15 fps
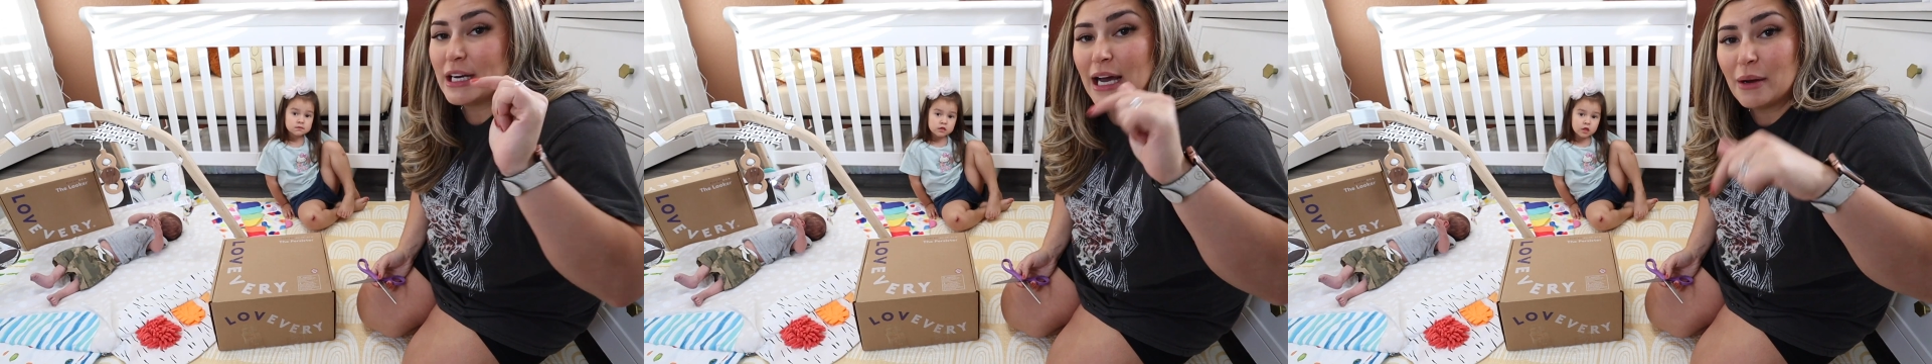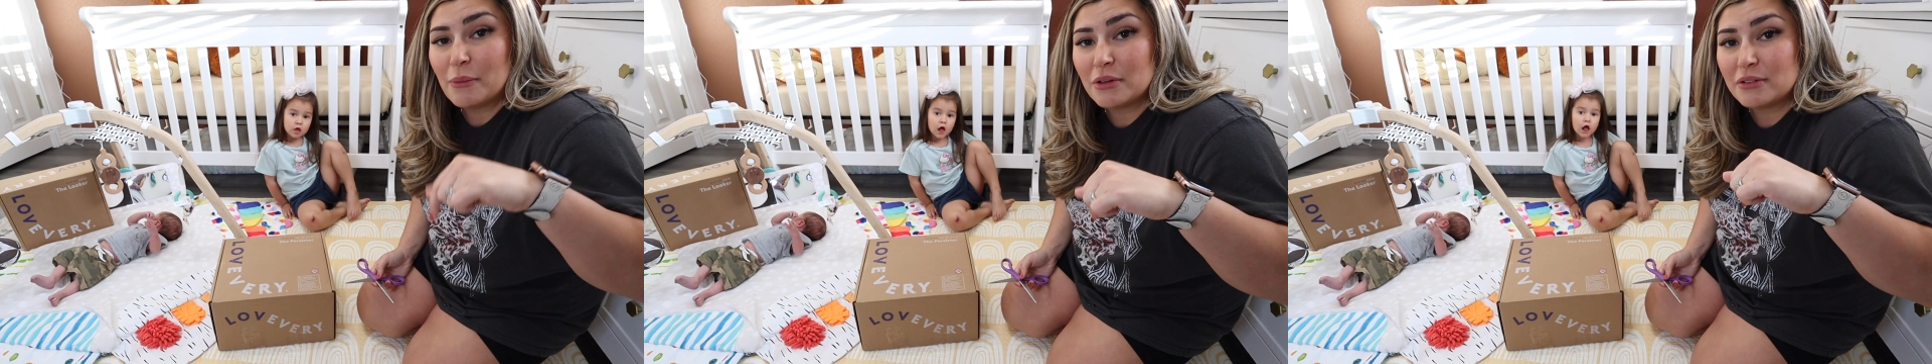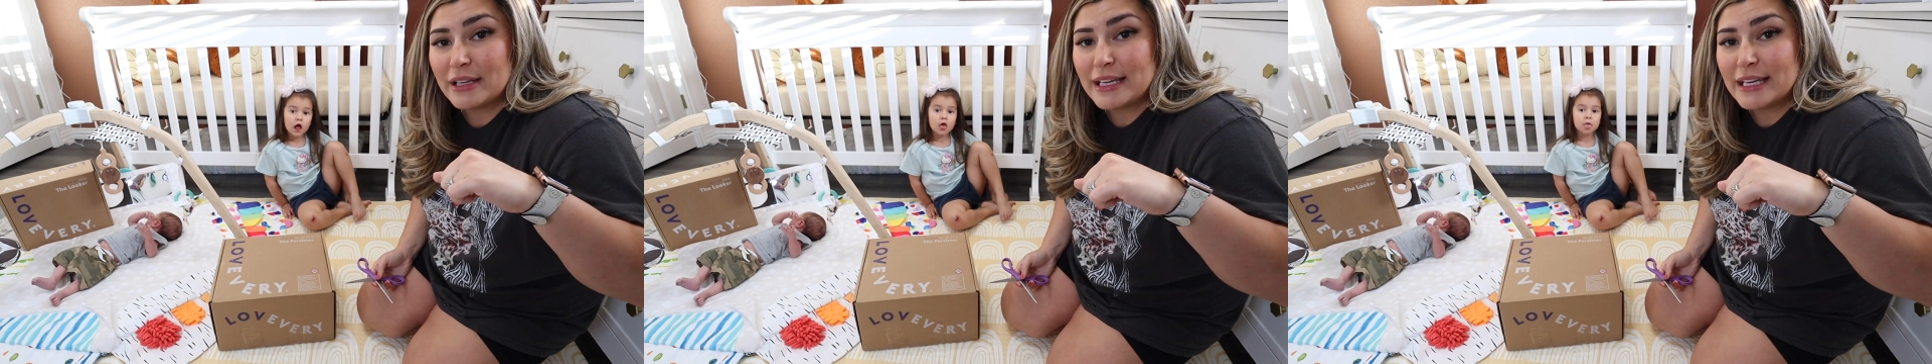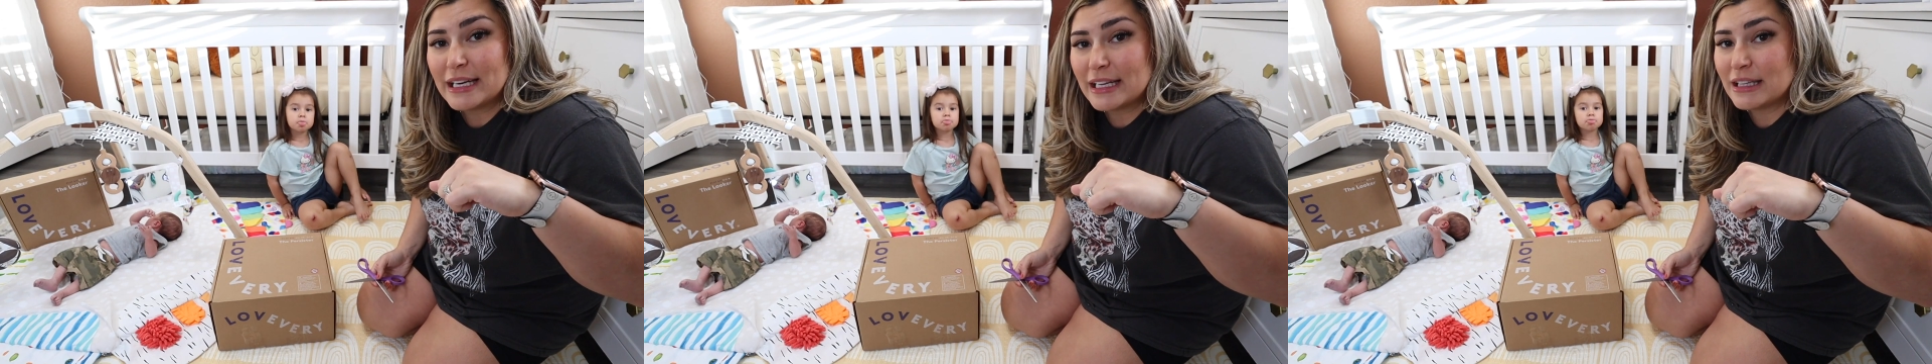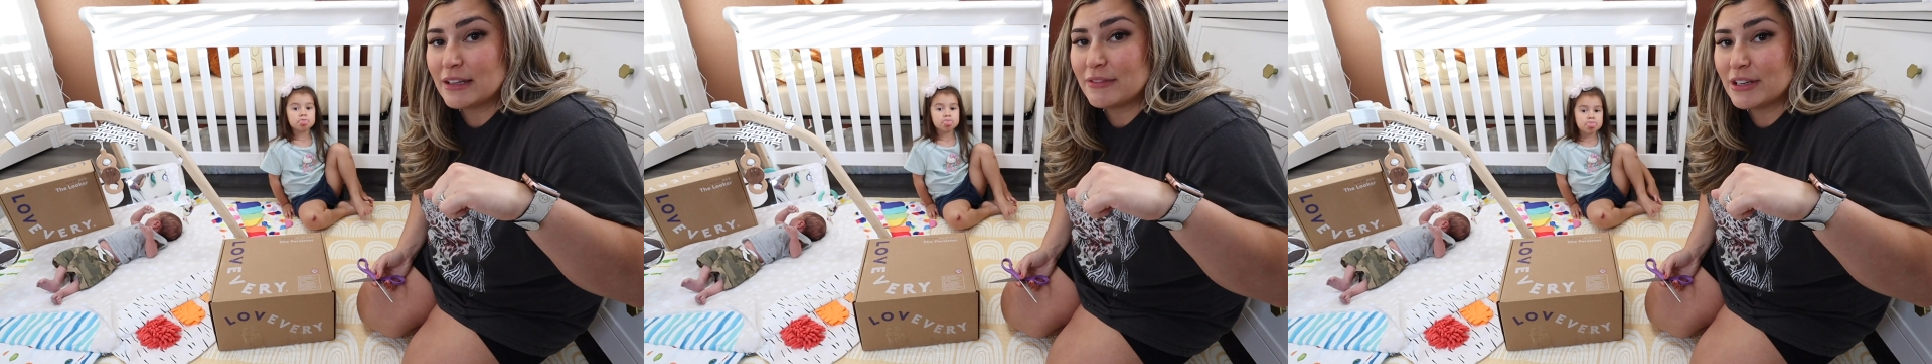I will link it
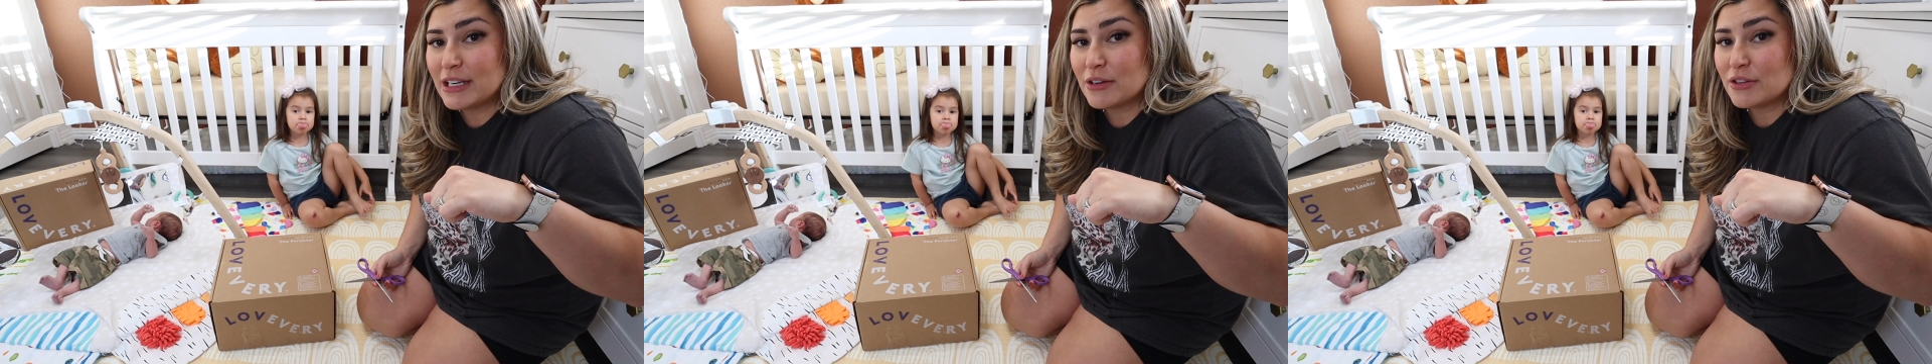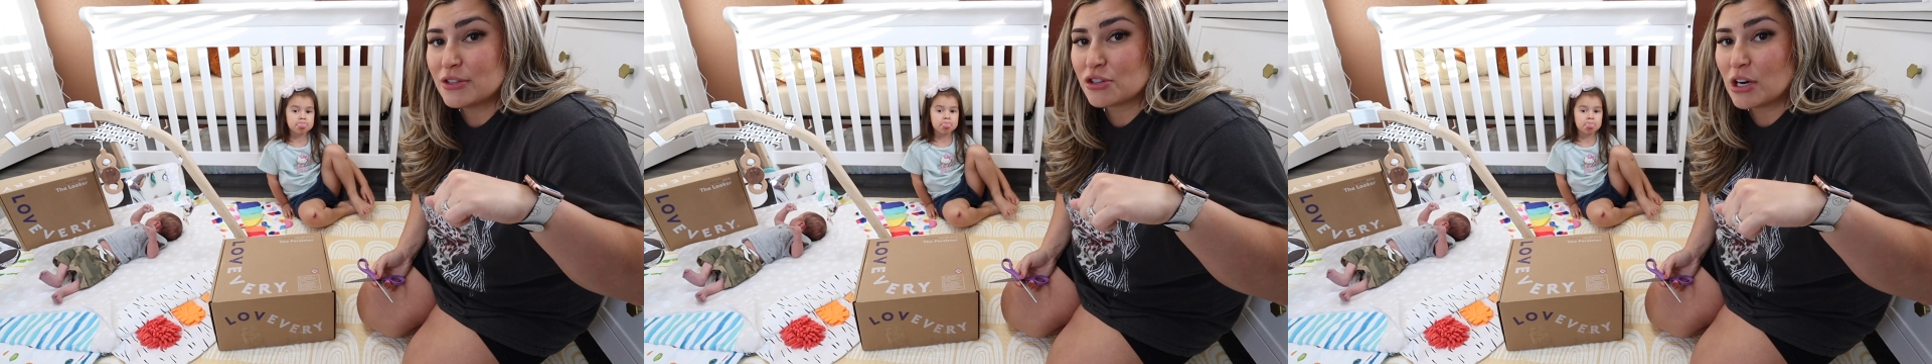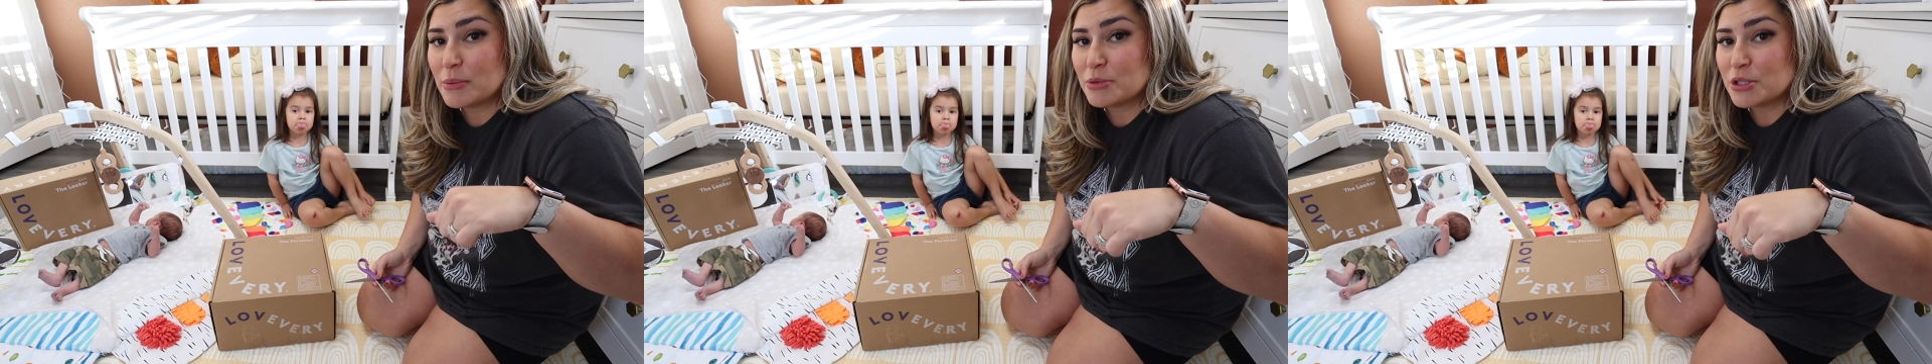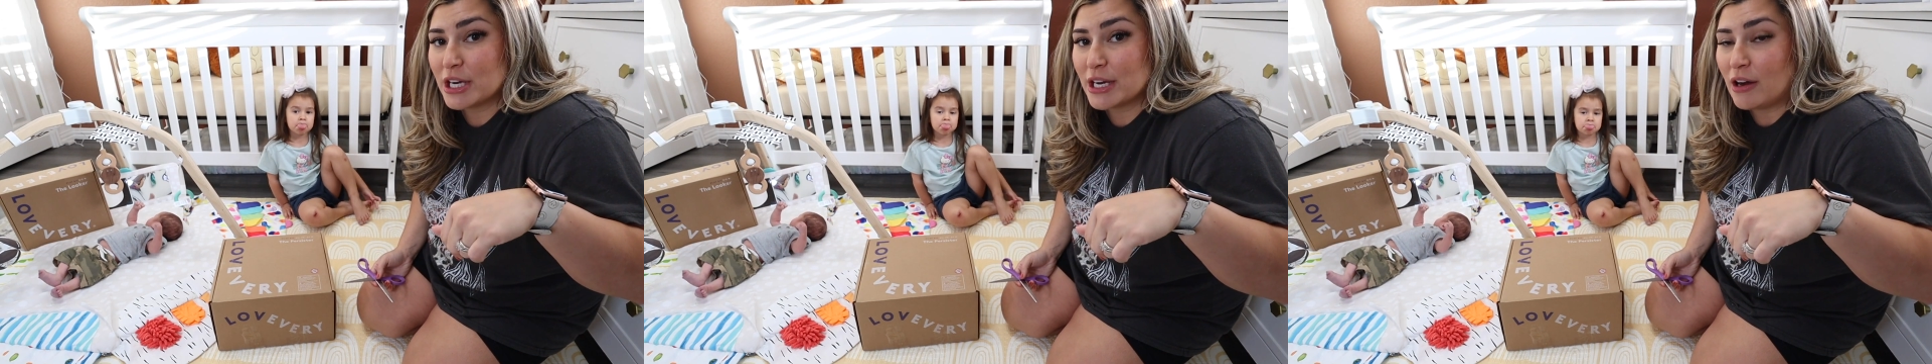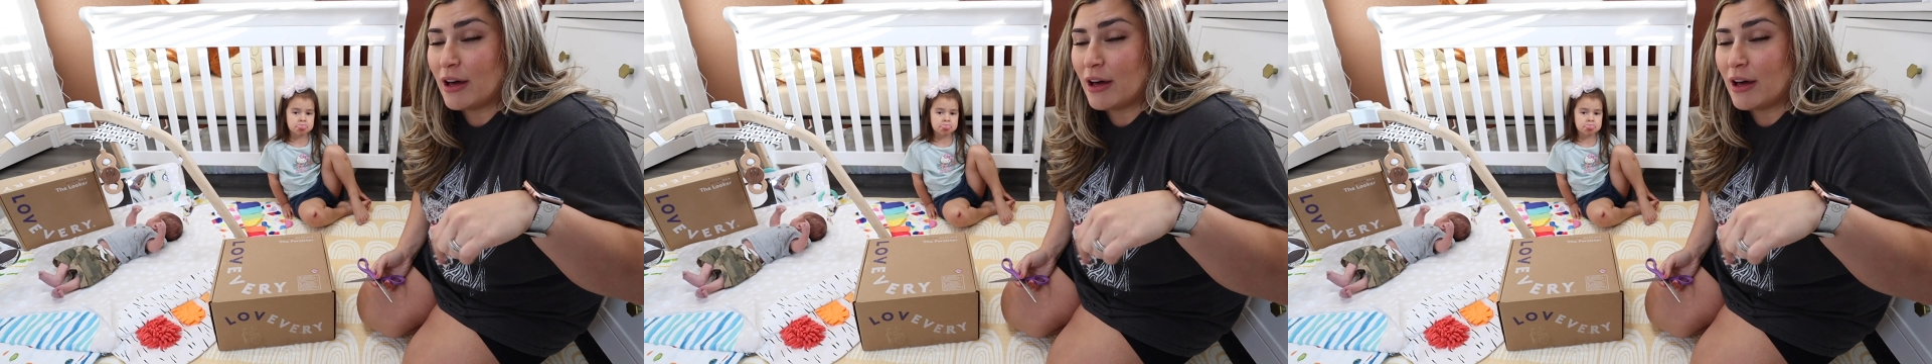in the video description.